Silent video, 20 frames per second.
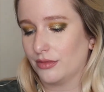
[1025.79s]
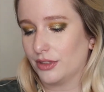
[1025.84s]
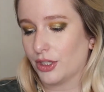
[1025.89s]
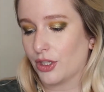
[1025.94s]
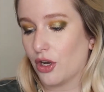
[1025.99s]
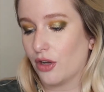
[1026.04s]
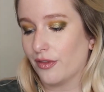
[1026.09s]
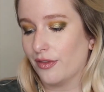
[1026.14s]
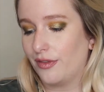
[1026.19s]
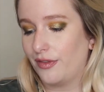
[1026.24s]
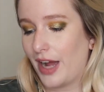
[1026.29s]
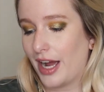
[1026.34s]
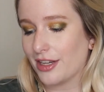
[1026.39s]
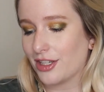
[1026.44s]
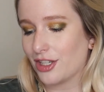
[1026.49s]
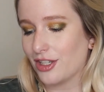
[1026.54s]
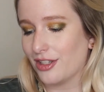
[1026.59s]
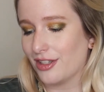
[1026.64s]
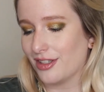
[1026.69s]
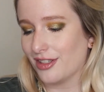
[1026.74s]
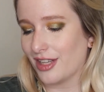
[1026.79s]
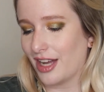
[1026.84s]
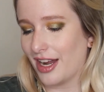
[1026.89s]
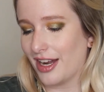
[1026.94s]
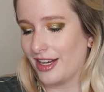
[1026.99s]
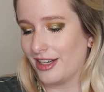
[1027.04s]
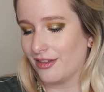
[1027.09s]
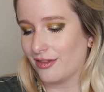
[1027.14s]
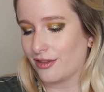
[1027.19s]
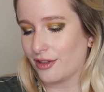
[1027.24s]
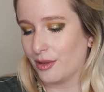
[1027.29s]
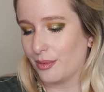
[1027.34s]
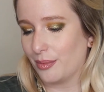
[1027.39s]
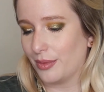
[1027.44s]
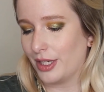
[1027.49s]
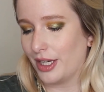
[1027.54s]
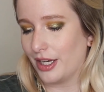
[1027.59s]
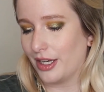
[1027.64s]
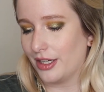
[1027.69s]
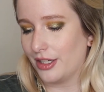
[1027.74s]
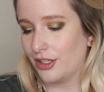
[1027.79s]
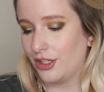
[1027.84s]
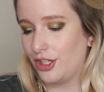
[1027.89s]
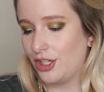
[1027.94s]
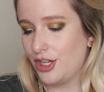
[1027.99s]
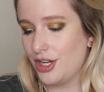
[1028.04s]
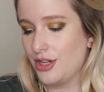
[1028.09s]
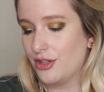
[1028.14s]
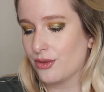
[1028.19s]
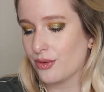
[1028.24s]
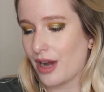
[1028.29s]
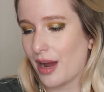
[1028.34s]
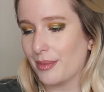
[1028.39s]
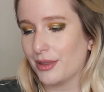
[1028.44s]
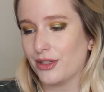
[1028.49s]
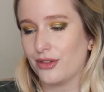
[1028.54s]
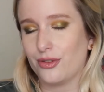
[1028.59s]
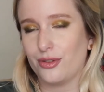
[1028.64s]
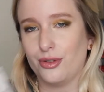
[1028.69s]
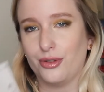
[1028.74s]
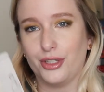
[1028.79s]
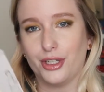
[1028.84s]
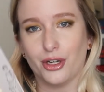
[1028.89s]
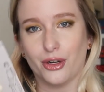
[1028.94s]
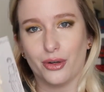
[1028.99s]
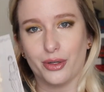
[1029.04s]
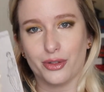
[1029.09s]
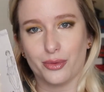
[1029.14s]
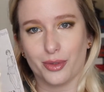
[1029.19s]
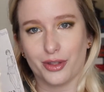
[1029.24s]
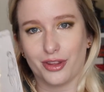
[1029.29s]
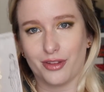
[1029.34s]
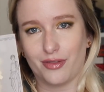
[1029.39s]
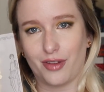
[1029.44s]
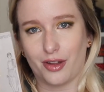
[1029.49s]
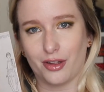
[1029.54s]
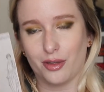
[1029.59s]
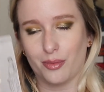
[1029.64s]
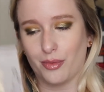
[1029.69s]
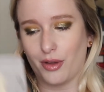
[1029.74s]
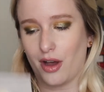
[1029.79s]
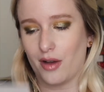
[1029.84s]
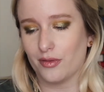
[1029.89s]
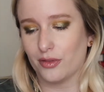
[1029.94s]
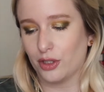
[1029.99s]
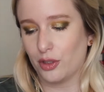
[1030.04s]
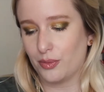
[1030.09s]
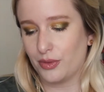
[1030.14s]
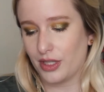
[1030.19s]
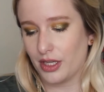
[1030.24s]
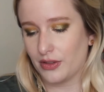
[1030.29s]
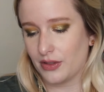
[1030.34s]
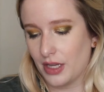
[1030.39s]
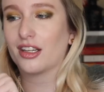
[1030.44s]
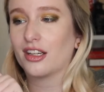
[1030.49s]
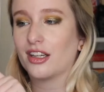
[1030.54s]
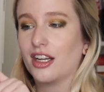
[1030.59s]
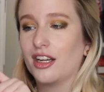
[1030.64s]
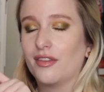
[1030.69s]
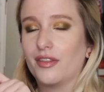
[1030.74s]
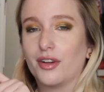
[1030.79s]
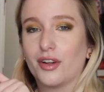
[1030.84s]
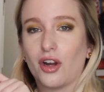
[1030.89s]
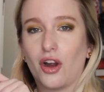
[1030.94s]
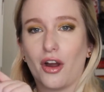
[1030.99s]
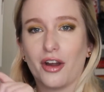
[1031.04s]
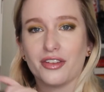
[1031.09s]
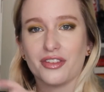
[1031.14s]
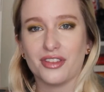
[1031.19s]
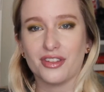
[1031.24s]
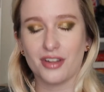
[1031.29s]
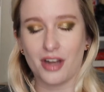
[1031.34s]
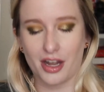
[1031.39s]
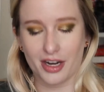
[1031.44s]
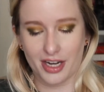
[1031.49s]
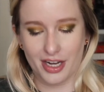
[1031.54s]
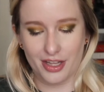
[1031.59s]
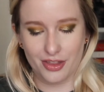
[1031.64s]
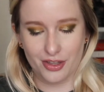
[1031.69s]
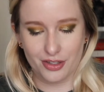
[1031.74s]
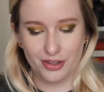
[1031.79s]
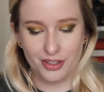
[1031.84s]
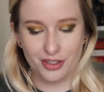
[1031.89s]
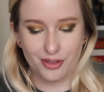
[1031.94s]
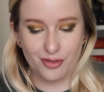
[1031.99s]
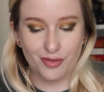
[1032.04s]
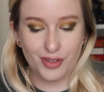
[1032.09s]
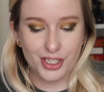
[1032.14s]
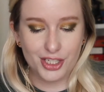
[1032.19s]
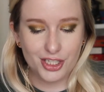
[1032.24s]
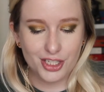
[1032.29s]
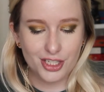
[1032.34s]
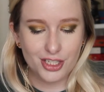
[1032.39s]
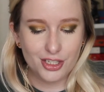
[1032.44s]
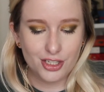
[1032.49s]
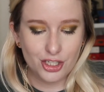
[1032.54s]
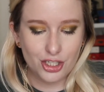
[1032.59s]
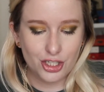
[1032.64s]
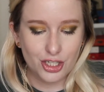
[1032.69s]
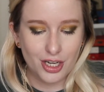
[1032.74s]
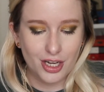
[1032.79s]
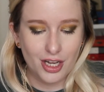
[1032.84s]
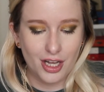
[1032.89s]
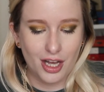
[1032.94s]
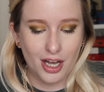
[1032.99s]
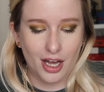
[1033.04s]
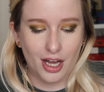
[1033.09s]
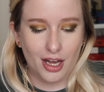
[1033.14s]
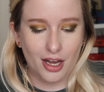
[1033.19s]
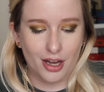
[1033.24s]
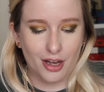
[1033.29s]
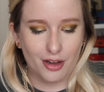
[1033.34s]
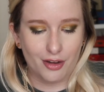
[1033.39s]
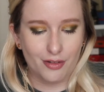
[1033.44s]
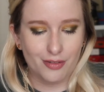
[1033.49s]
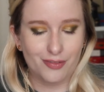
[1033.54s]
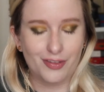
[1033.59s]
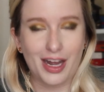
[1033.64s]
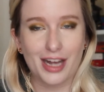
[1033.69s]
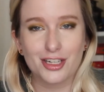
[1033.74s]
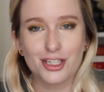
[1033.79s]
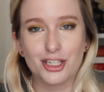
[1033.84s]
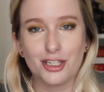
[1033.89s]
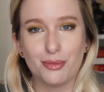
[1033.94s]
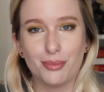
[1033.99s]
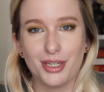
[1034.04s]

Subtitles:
They're called Fashion Design from Cheese Rabbit Studio is what the vellum envelope says. Kind of a cardstock, and they're these vintage fashion